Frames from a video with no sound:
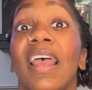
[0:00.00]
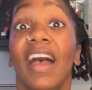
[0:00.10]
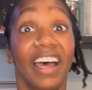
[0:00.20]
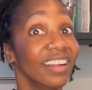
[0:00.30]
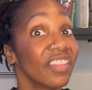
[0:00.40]

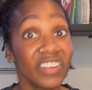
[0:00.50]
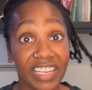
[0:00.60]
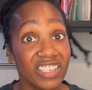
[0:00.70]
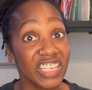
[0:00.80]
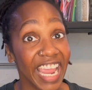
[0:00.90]
Another
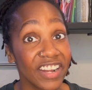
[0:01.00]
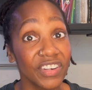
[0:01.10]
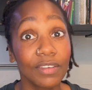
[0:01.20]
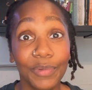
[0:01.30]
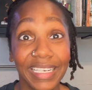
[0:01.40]
indicator
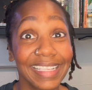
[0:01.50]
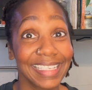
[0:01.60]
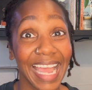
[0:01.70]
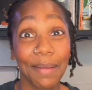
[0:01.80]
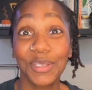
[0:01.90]
of when it's
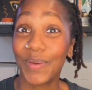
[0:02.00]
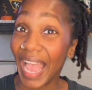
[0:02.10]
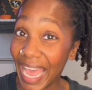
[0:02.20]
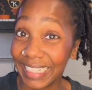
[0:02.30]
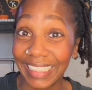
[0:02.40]
time to
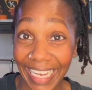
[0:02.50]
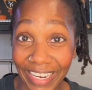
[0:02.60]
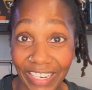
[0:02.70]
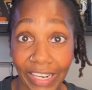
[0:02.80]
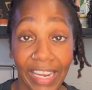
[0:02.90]
add a
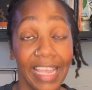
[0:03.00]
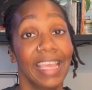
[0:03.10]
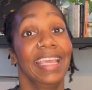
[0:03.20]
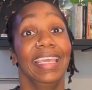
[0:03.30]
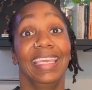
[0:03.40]
layer,
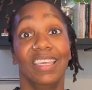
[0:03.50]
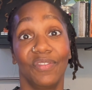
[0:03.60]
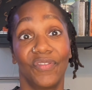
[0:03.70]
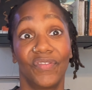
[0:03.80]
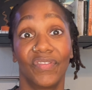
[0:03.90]

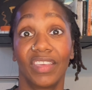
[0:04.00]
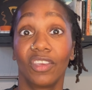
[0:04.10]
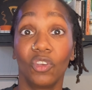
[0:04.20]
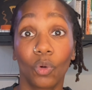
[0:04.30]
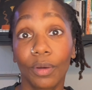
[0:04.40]
if
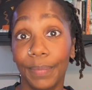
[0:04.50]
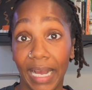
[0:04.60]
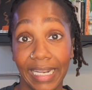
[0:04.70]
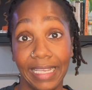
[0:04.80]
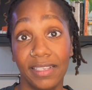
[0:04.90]
your
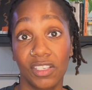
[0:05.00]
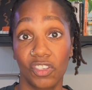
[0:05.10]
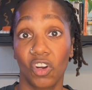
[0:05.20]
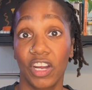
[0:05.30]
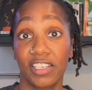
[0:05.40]
body
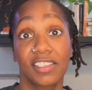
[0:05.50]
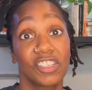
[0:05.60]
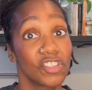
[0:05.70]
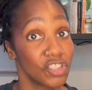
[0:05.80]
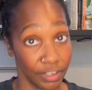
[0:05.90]
starts to
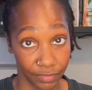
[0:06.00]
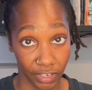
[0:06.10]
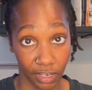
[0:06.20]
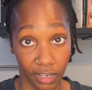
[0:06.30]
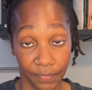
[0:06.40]

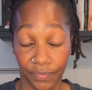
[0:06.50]
shiver.